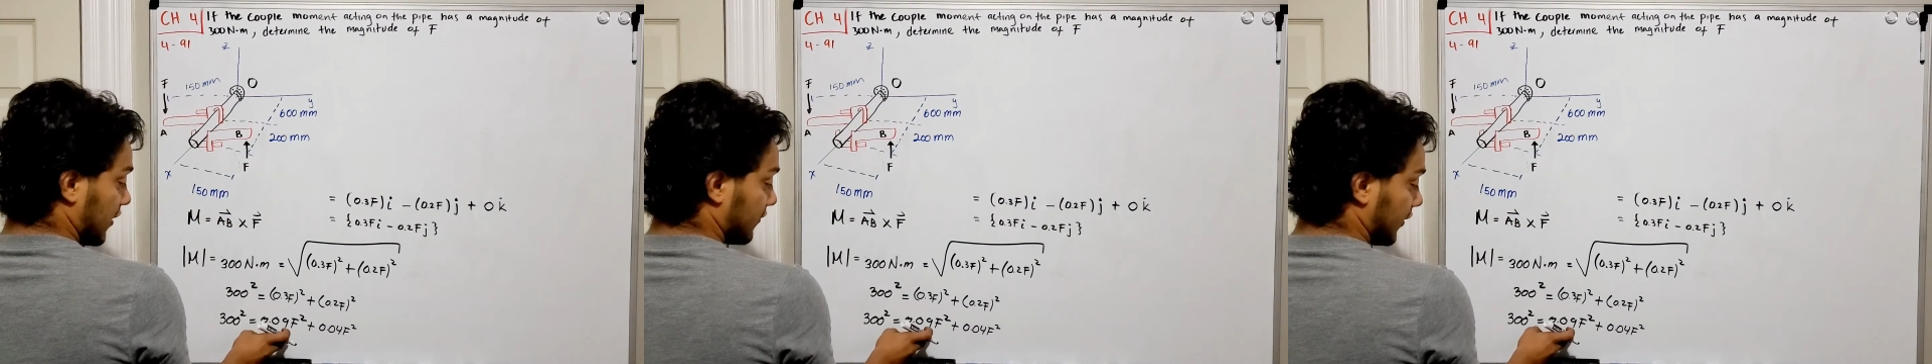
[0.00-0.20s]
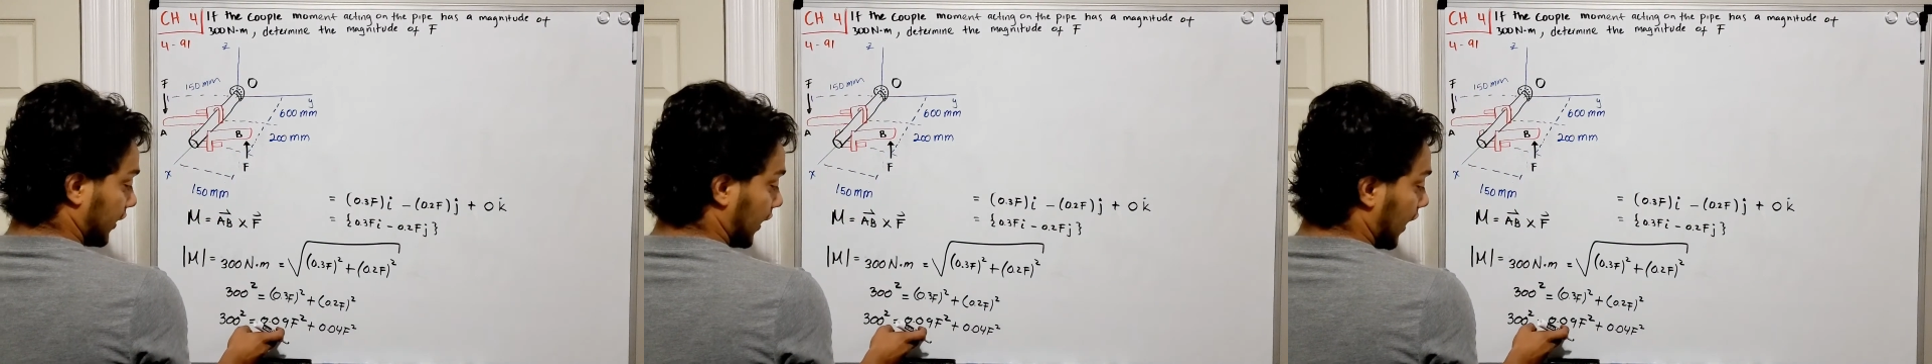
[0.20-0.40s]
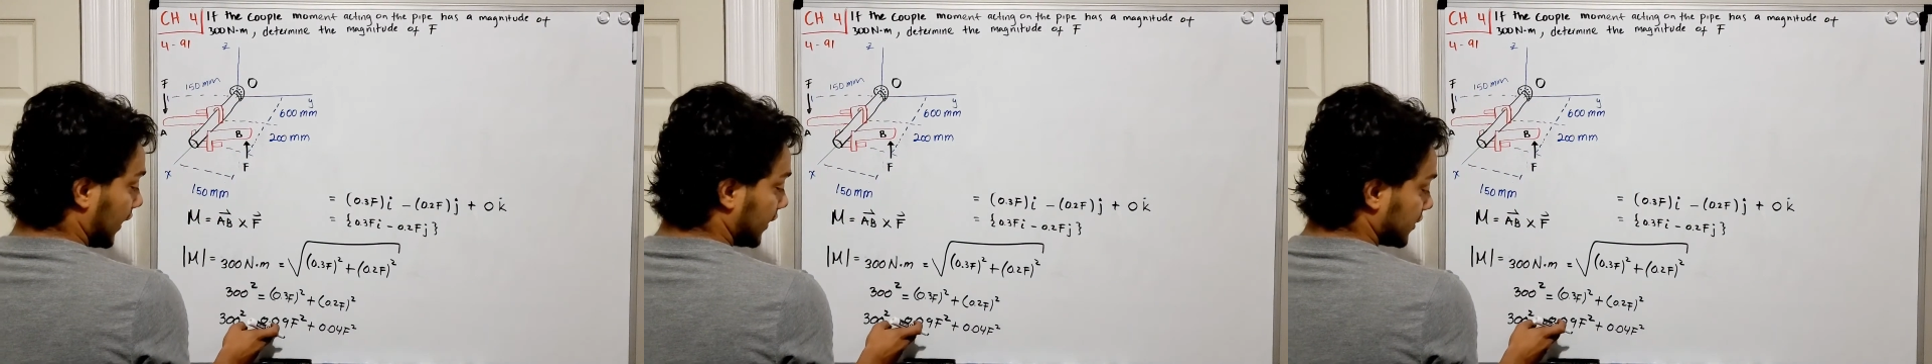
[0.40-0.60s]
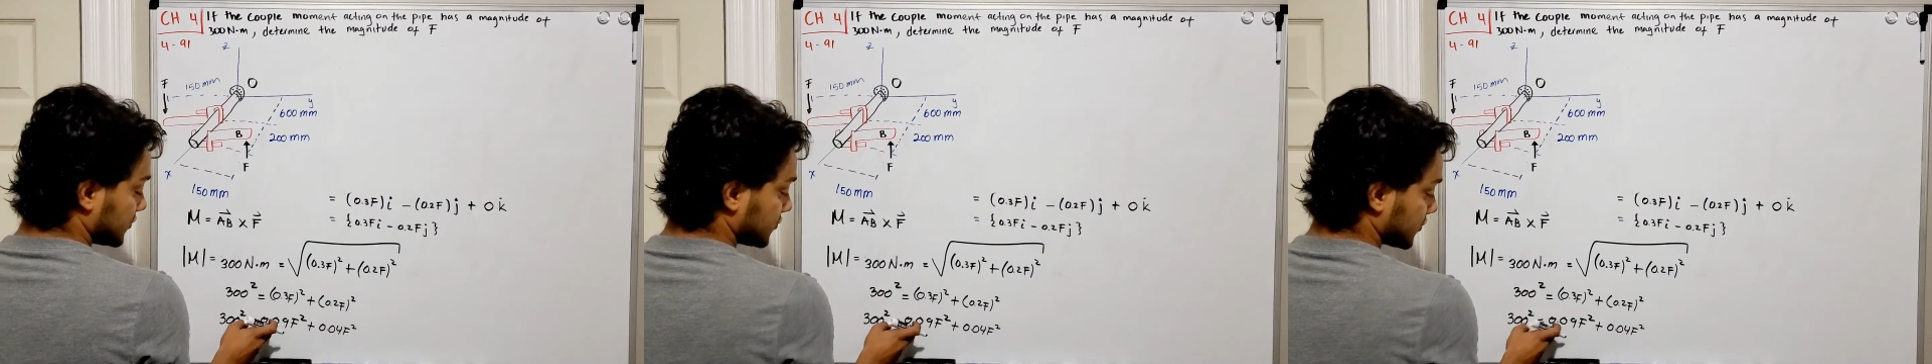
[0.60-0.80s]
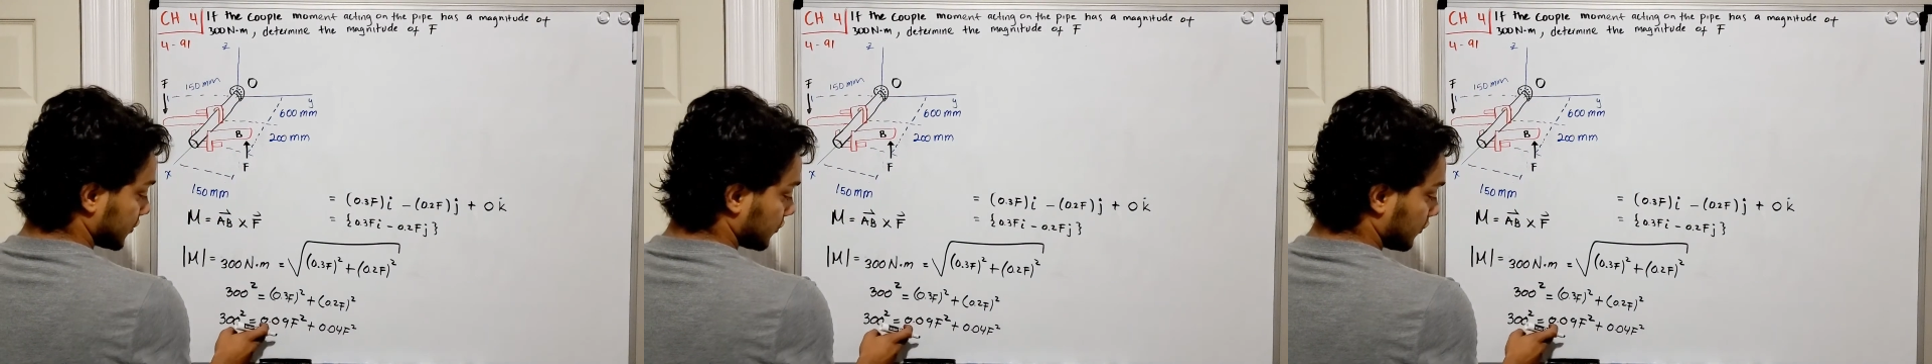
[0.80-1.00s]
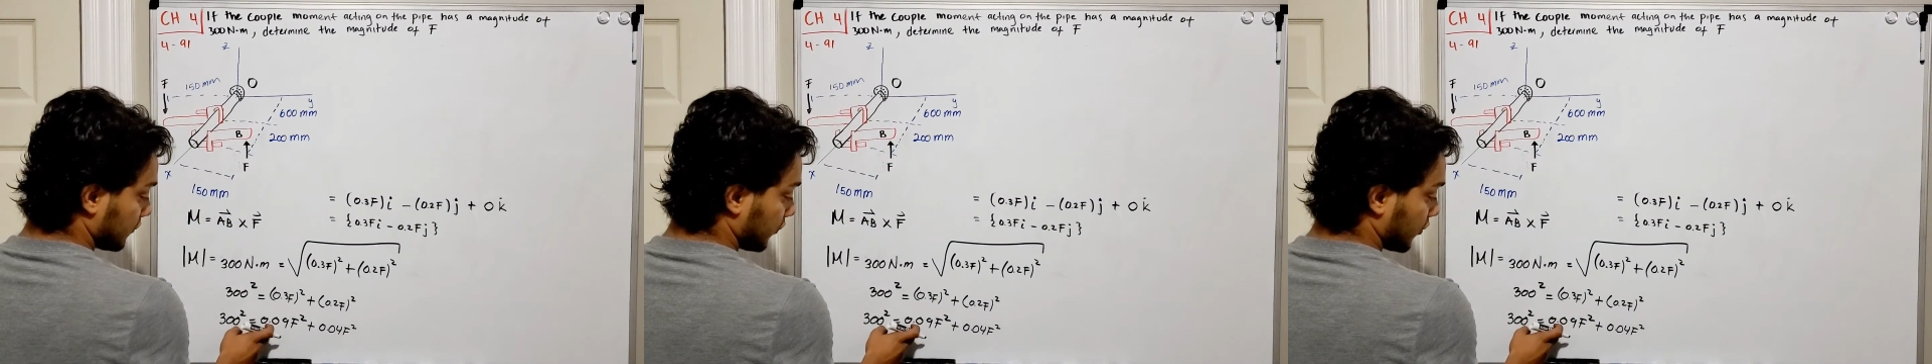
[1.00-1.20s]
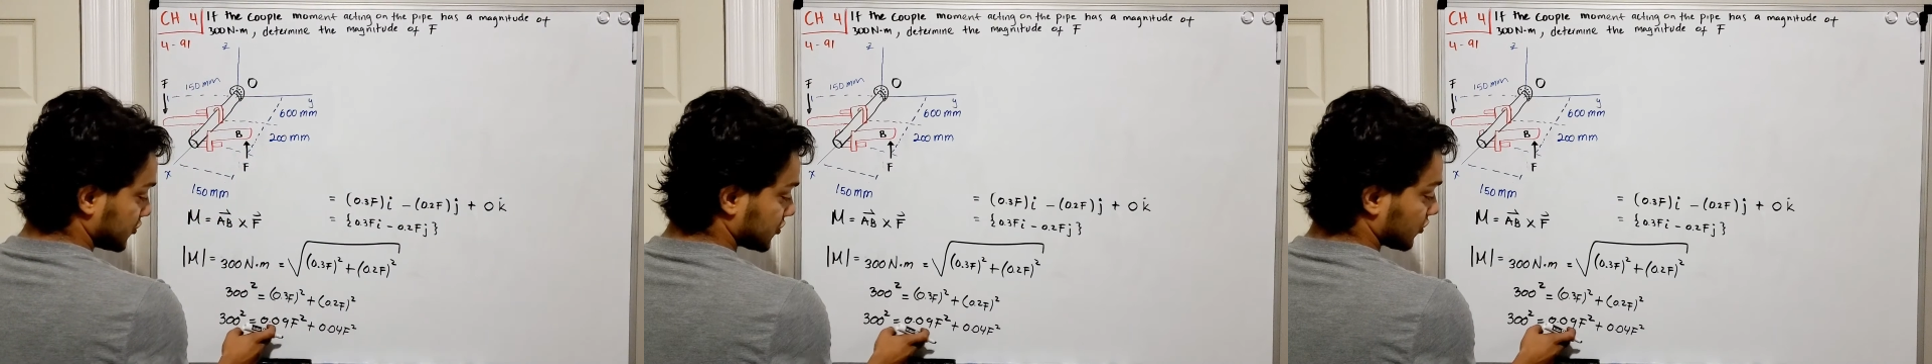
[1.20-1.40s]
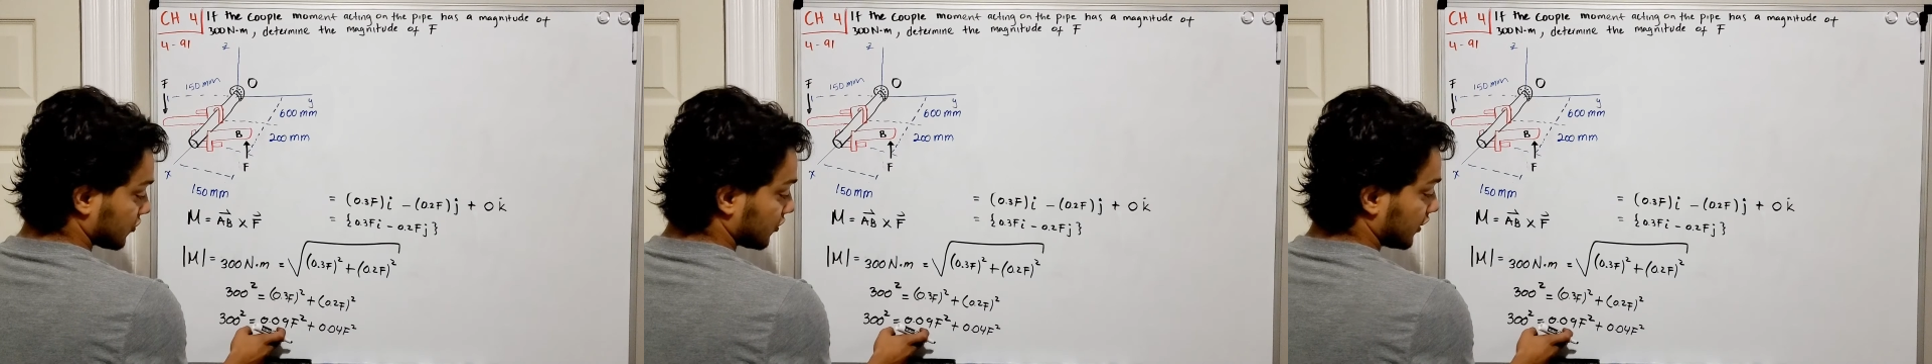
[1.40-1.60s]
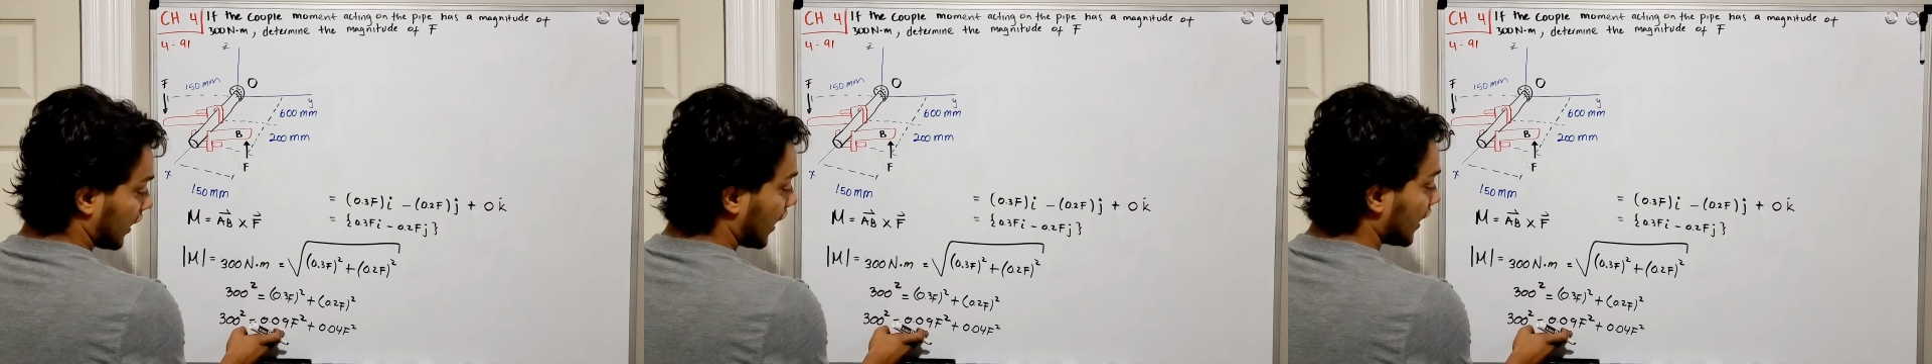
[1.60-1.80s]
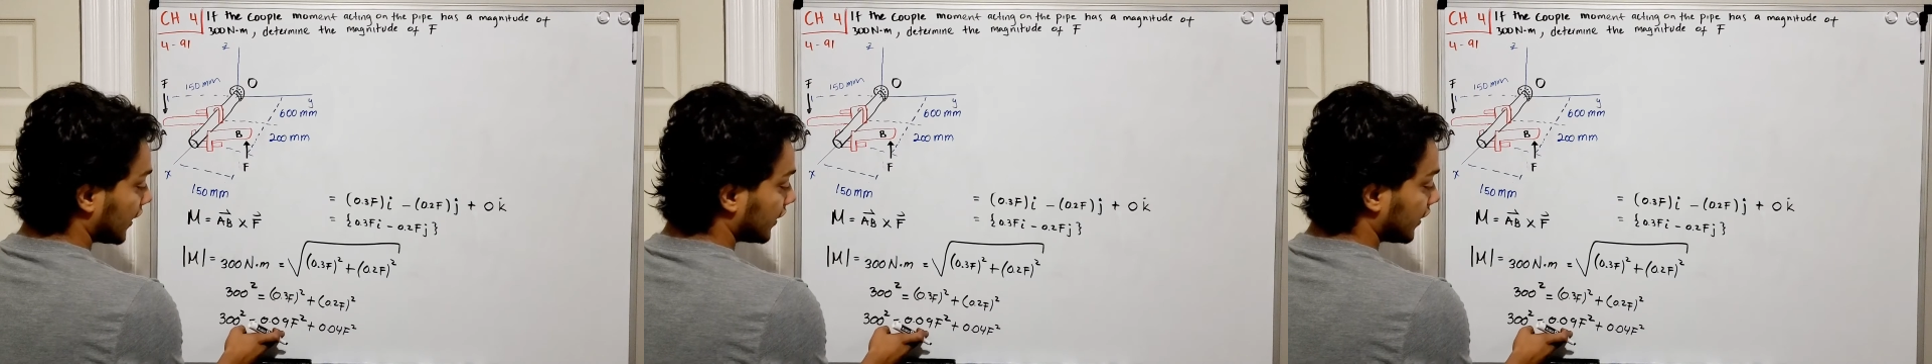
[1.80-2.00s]
if I add
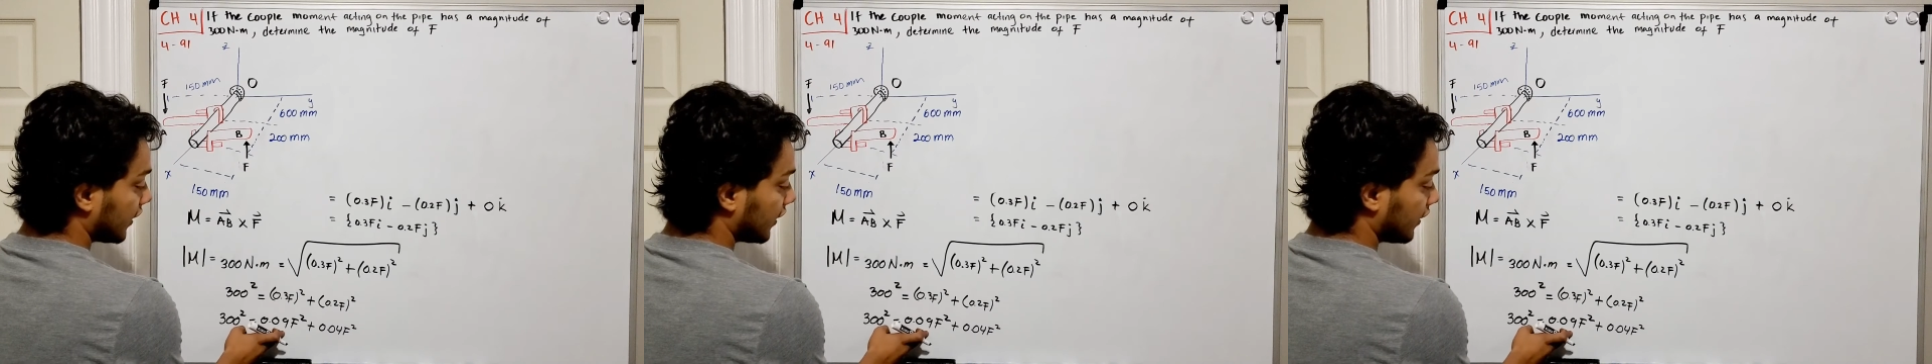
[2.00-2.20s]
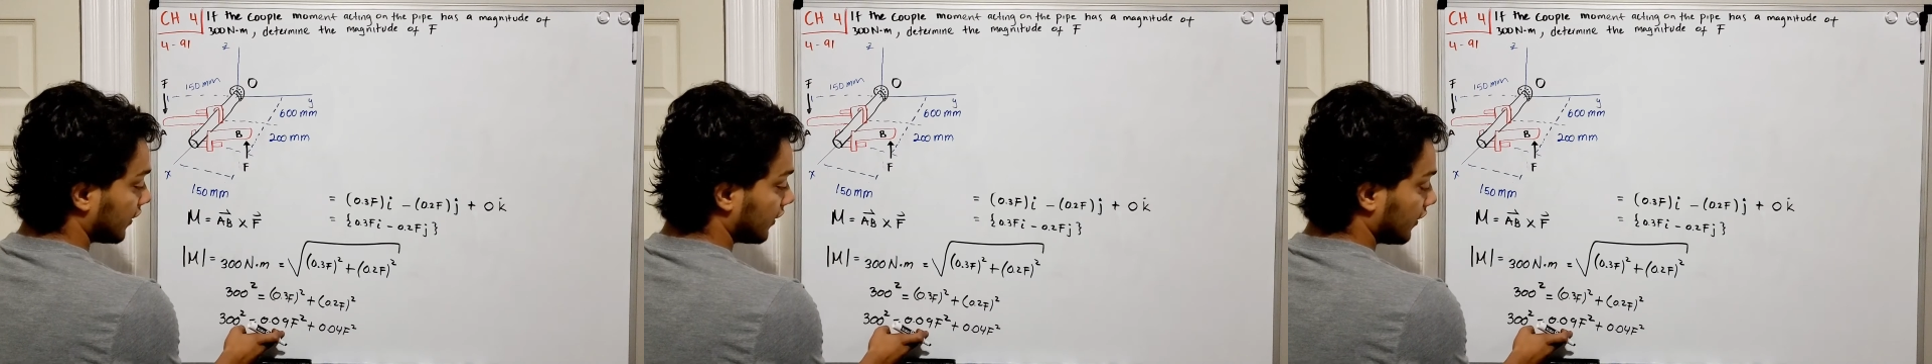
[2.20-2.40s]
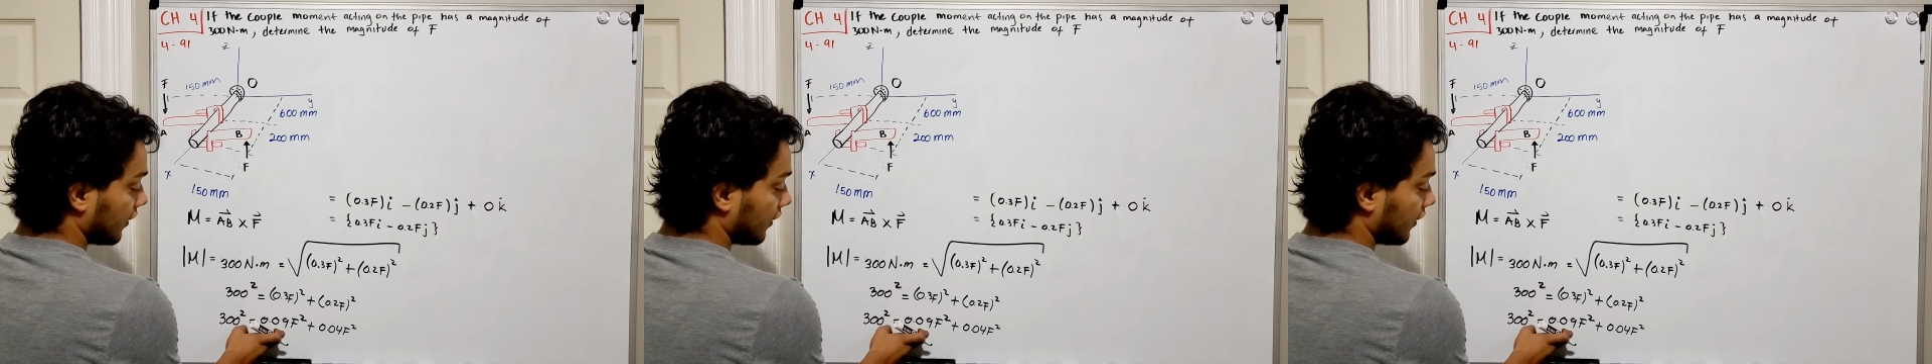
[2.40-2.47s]
0.09